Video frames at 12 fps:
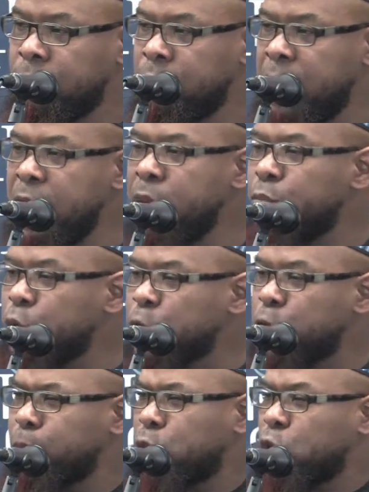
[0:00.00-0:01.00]
Many
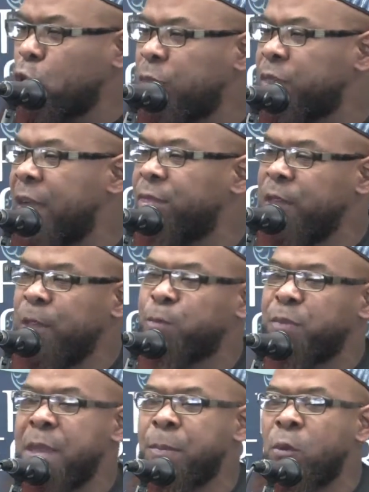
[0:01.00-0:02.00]
Muslims thought that these
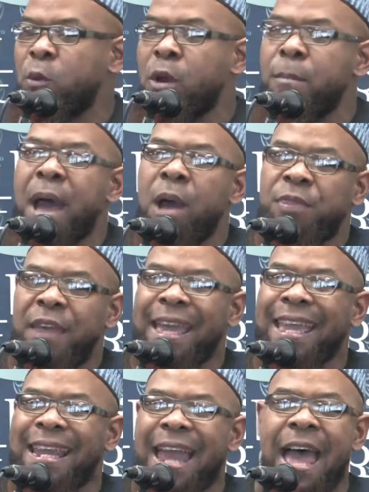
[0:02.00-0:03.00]
people were about the
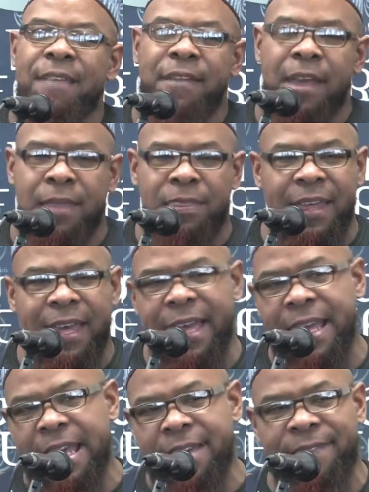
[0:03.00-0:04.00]
Khilafah and the
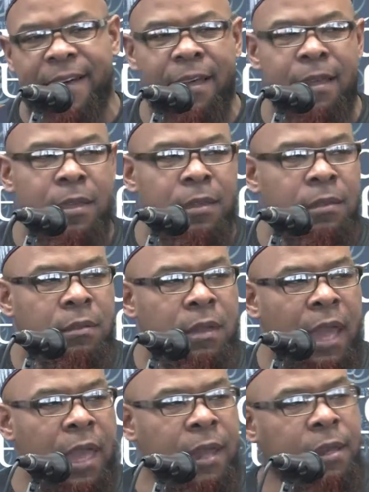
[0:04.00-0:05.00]
Khalifa
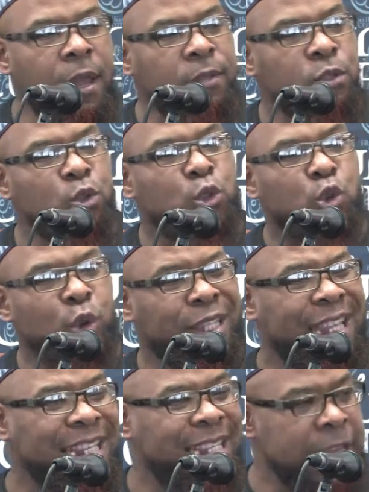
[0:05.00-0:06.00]
and
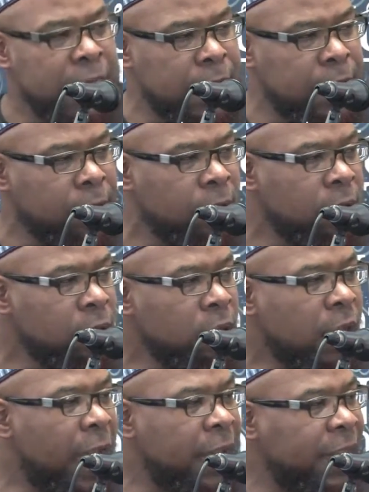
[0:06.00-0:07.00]
Nusrat al-Din
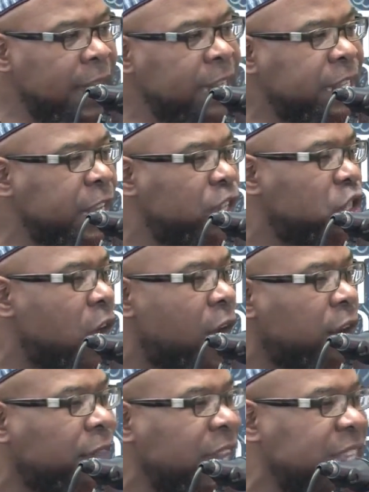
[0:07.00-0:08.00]
and
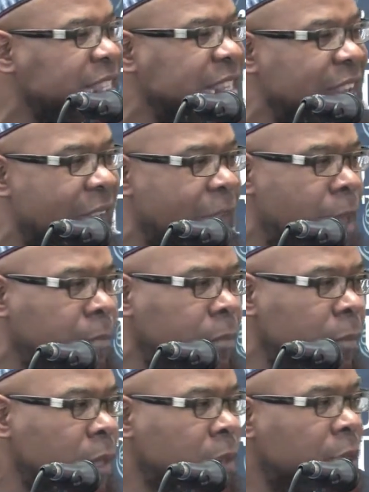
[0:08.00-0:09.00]
Intishar of al-Islam
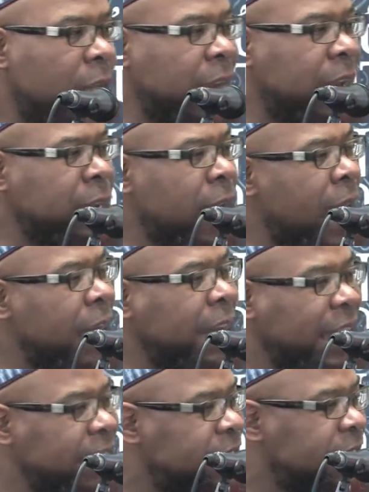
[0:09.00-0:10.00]
and
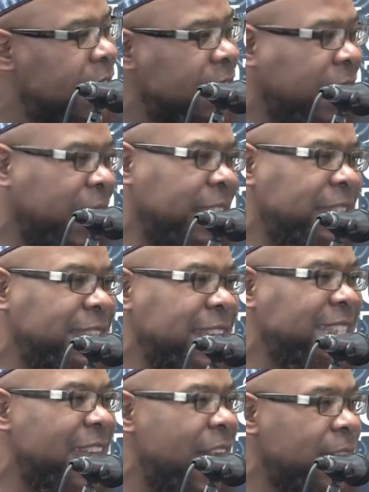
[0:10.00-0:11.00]
Al-Izz and
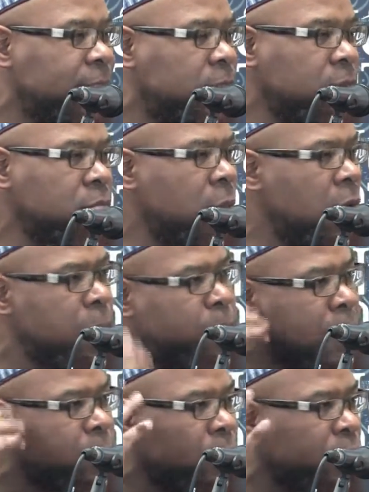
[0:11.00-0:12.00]
I'tizaz. Many
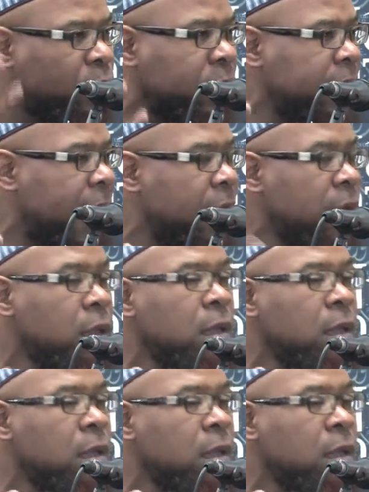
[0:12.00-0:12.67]
people thought that.